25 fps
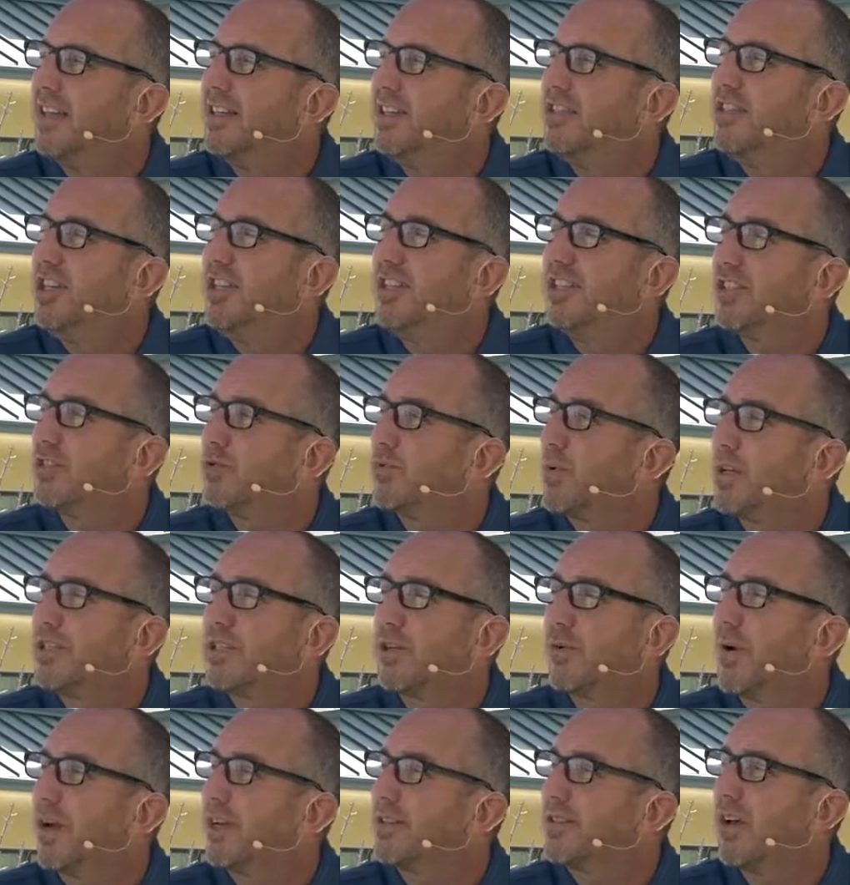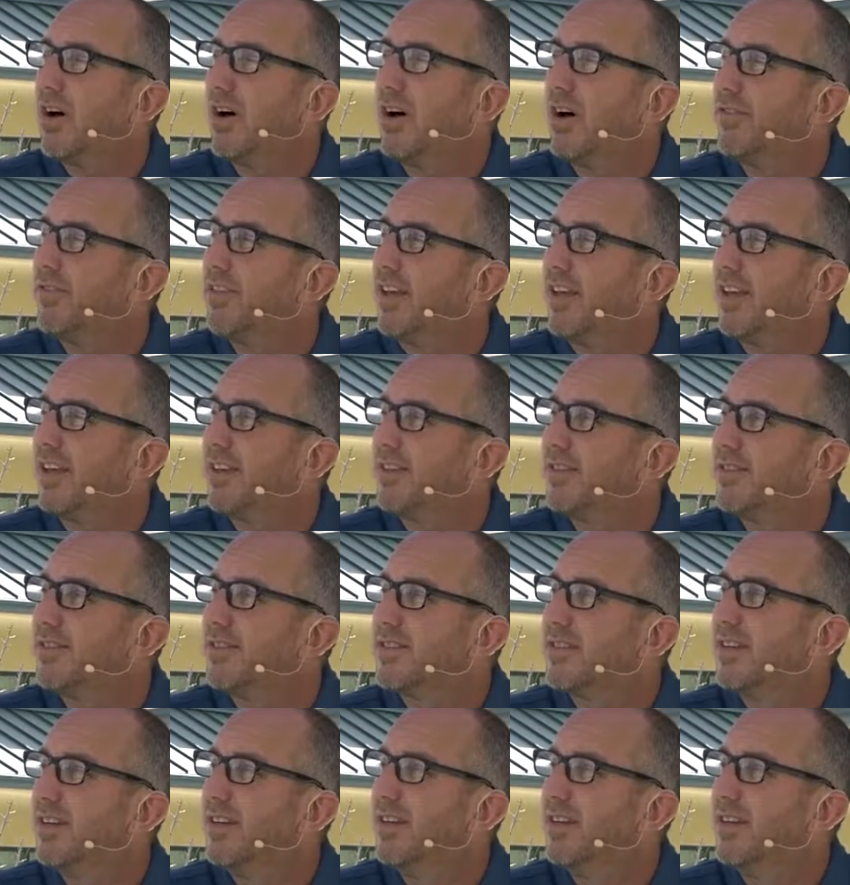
Jesus resurrects all things.